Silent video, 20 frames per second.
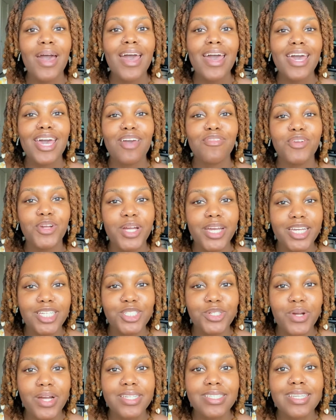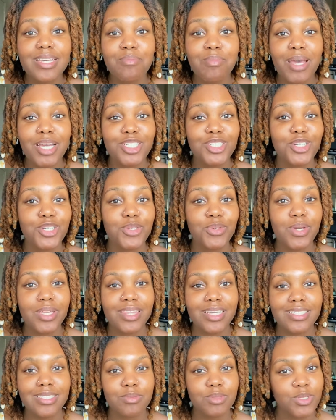if you're interested, make sure you hit
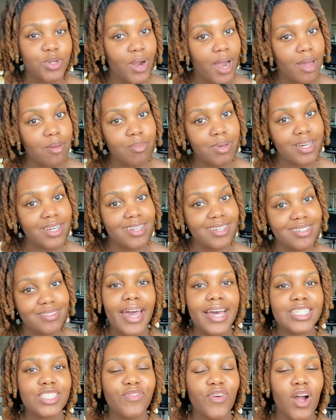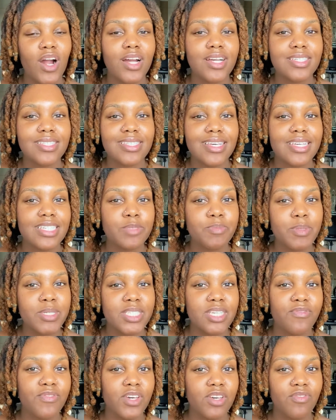the subscribe button. As far as this
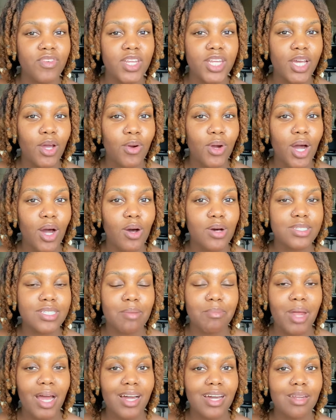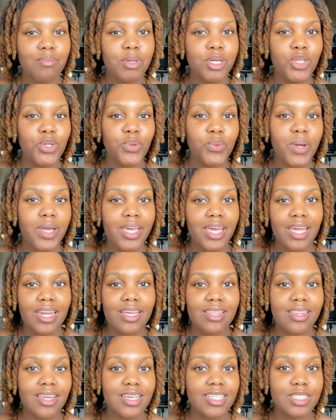specific video goes, I'm not going to be doing
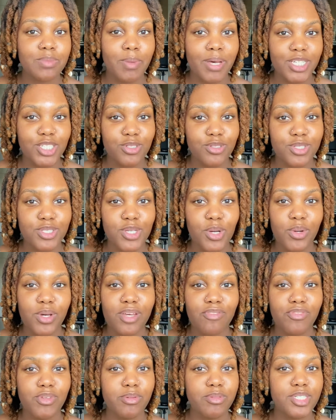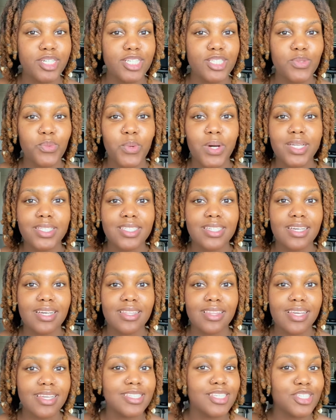anything special. So if you just want to
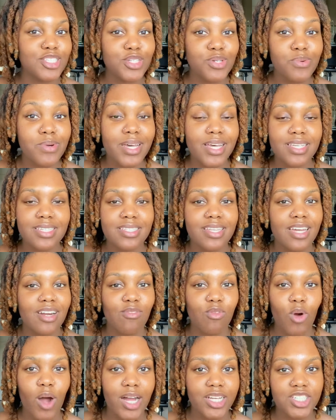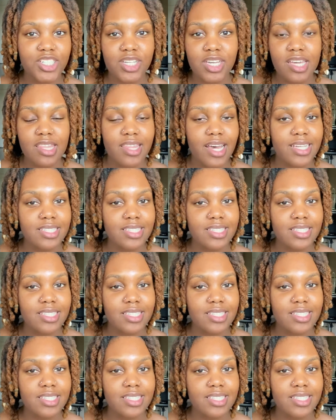listen to it instead of watching it, that's